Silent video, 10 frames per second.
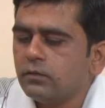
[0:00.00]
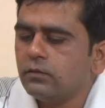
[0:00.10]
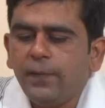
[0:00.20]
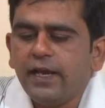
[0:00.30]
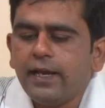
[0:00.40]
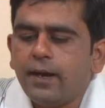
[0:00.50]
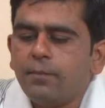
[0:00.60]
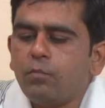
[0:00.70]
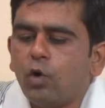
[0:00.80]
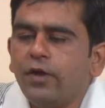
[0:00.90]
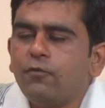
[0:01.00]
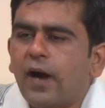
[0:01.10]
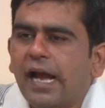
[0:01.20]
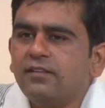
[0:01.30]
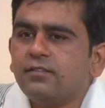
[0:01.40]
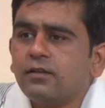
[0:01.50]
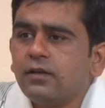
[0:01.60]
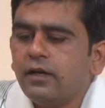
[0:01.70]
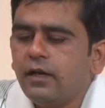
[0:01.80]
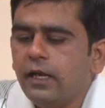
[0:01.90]
PAM modifies
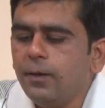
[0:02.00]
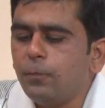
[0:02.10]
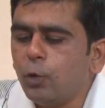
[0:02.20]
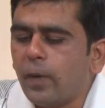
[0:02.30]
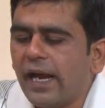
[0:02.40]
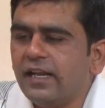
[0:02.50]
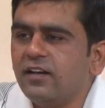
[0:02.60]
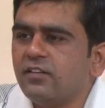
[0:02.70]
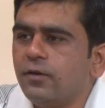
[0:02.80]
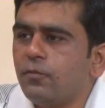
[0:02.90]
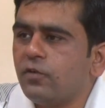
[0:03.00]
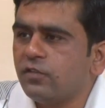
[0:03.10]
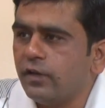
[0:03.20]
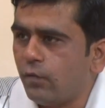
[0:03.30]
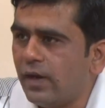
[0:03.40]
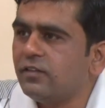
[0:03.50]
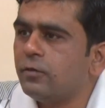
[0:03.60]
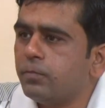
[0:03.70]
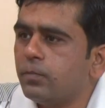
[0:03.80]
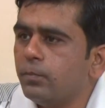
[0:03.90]
input binary sequence
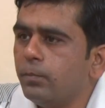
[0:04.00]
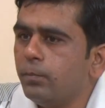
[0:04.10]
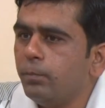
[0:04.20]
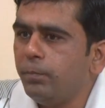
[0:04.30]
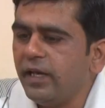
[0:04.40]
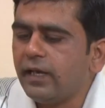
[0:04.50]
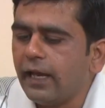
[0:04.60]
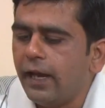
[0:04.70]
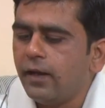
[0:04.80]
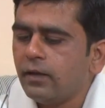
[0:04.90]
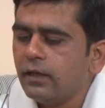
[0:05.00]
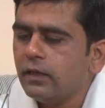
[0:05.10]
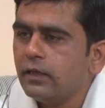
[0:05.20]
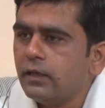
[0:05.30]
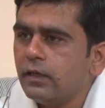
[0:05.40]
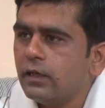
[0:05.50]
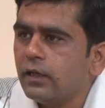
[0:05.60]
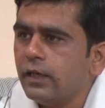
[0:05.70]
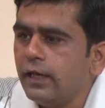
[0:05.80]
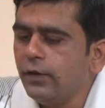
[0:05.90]
BK
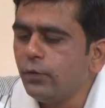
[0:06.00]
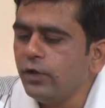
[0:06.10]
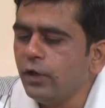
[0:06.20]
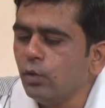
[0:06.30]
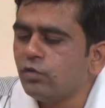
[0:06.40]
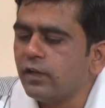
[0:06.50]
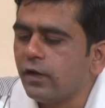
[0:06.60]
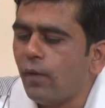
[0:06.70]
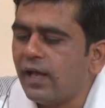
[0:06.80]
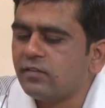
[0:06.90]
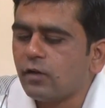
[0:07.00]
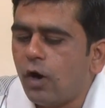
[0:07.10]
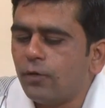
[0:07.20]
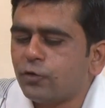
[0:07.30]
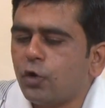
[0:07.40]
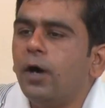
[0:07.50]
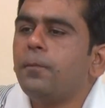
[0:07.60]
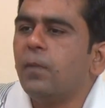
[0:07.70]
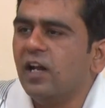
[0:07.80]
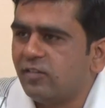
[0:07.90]
into new sequence of
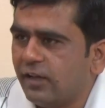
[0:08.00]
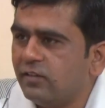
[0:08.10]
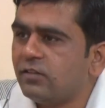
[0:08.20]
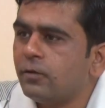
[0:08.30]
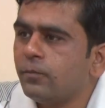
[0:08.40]
short pulses,